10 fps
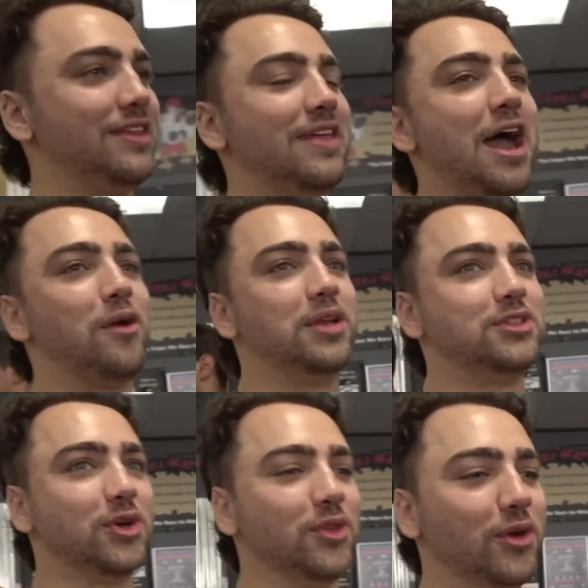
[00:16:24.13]
Either that, or
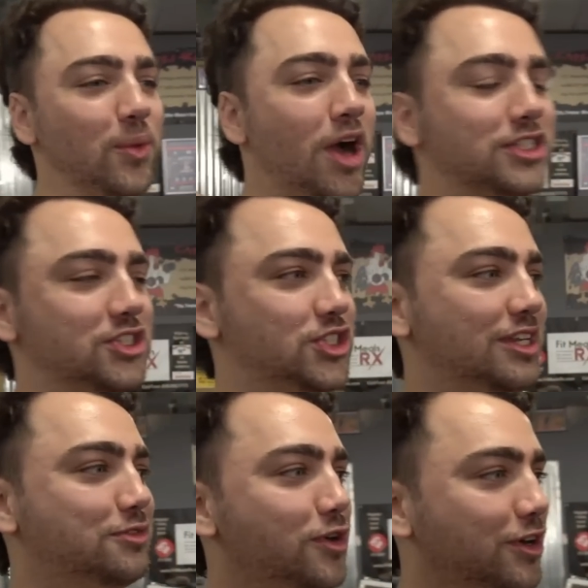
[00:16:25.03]
when you told uh, Raj to
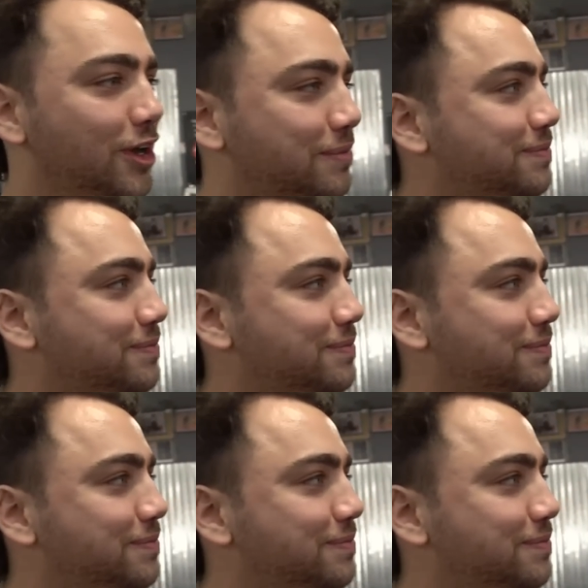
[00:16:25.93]
shut the fuck up.